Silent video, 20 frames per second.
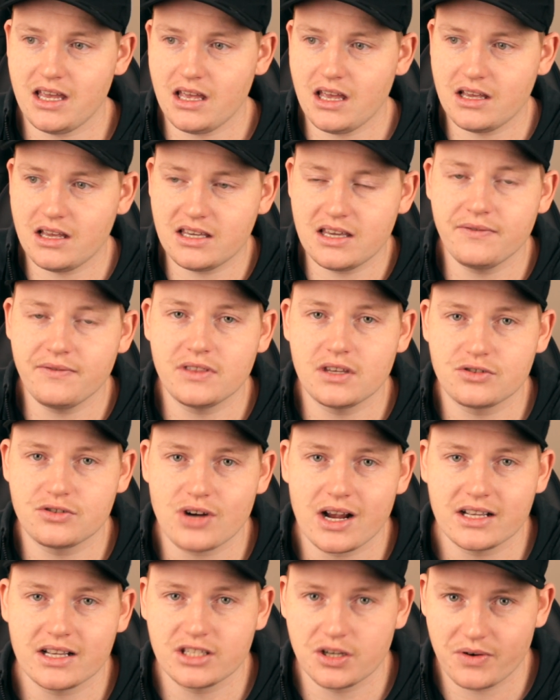and give the
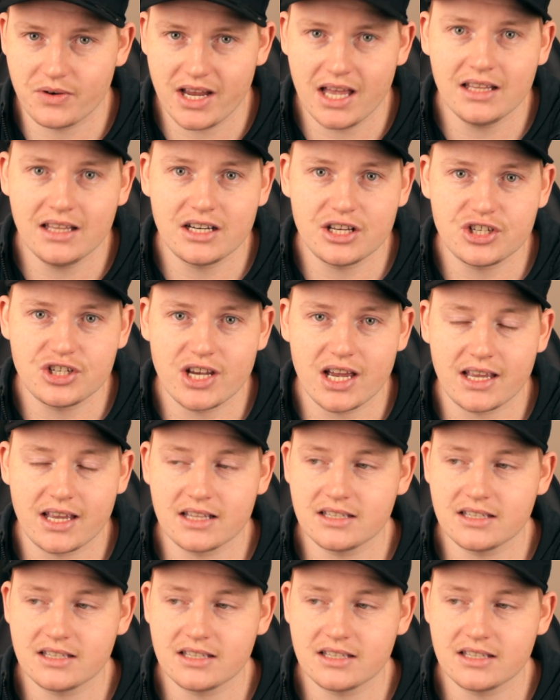Dragons a reality check.